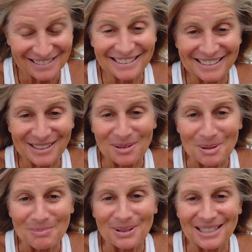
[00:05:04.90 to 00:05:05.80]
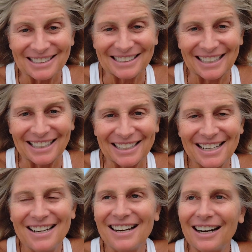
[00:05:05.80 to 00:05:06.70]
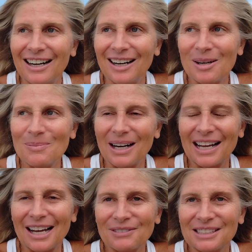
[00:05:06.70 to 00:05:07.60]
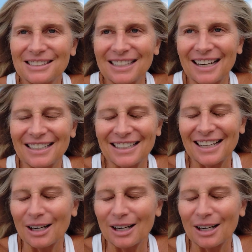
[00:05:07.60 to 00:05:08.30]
this is going to be pretty exciting. Um, I haven't decided yet.